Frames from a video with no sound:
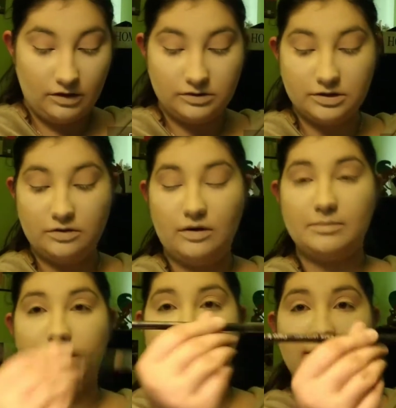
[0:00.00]
So I'm
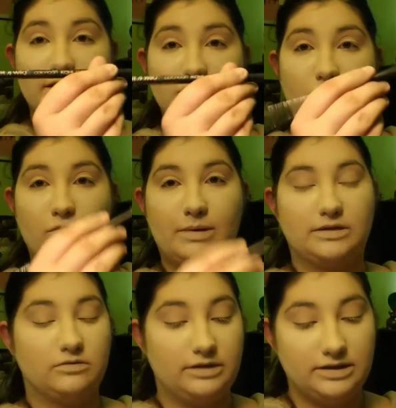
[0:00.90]
gonna take this kohl
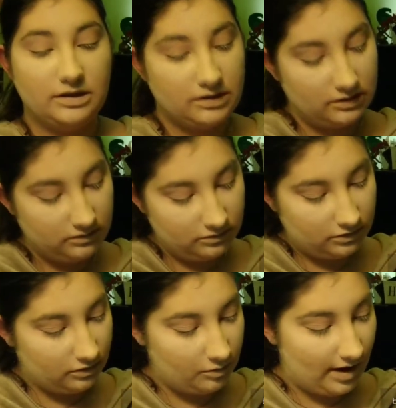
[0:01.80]
pencil. This is
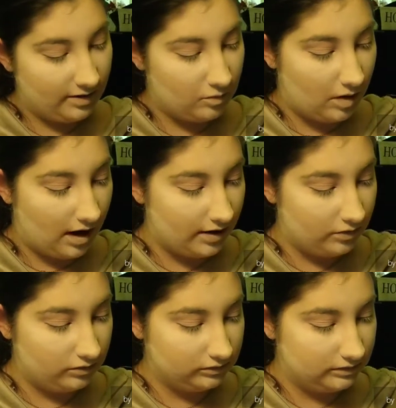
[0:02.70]
the Wet n
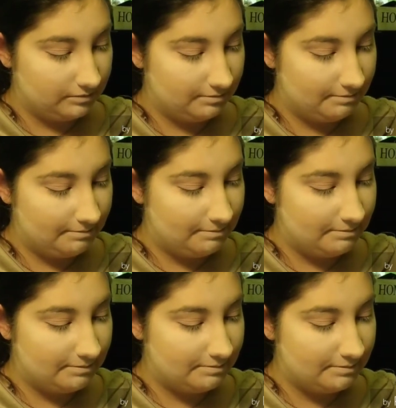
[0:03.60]
Wild
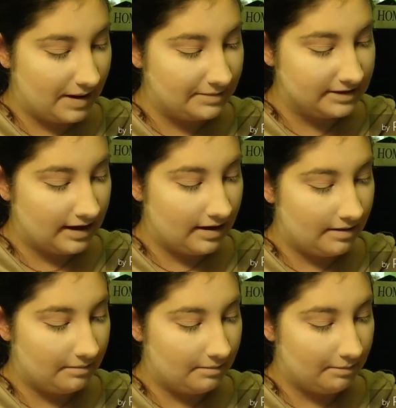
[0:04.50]
Baby's Got
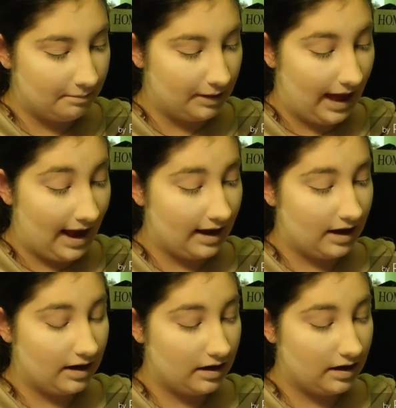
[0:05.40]
Black